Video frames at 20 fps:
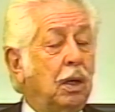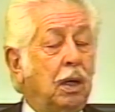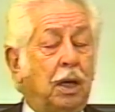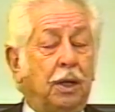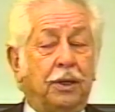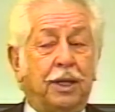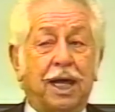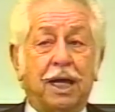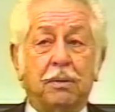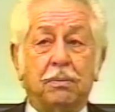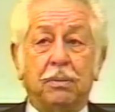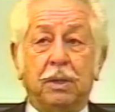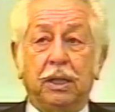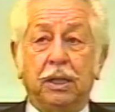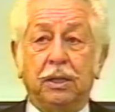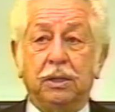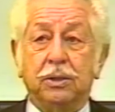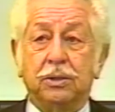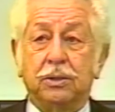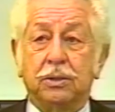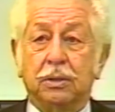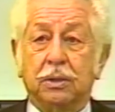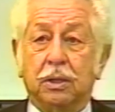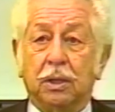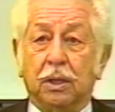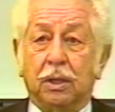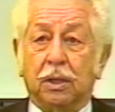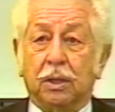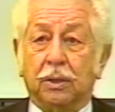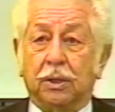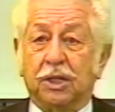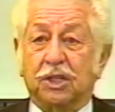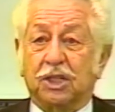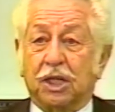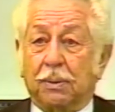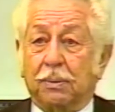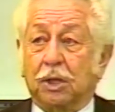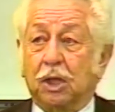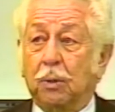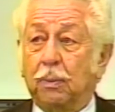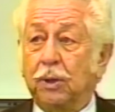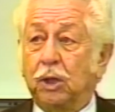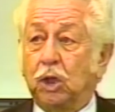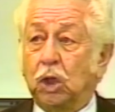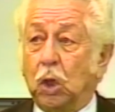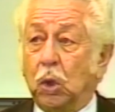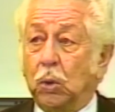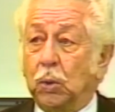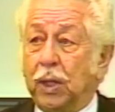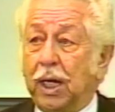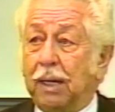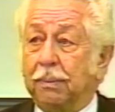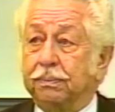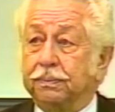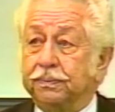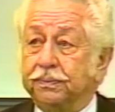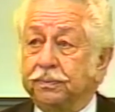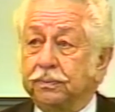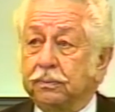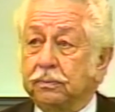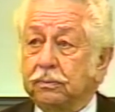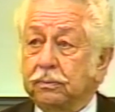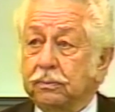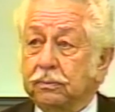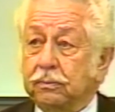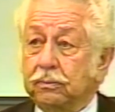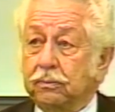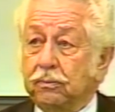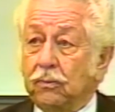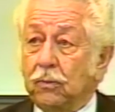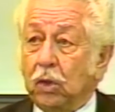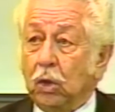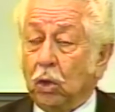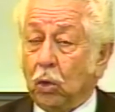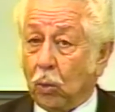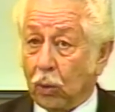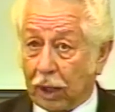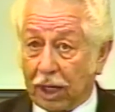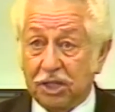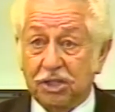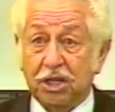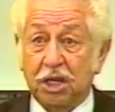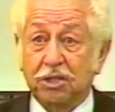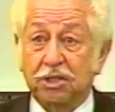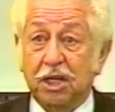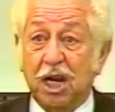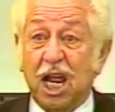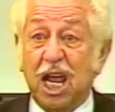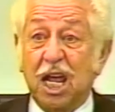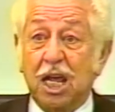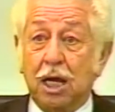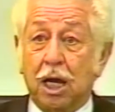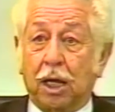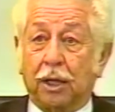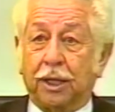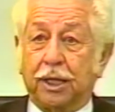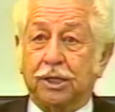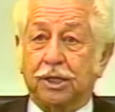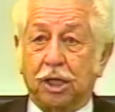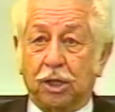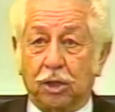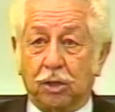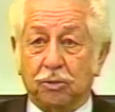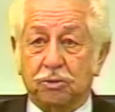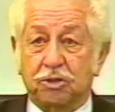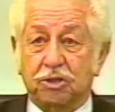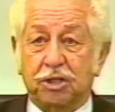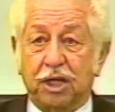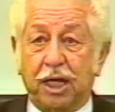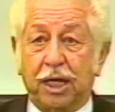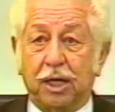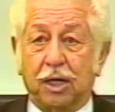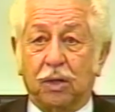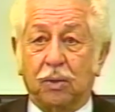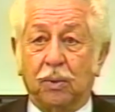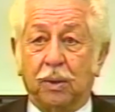And that means that something can be toned up. Well, I says it, it, and they said, don't say it or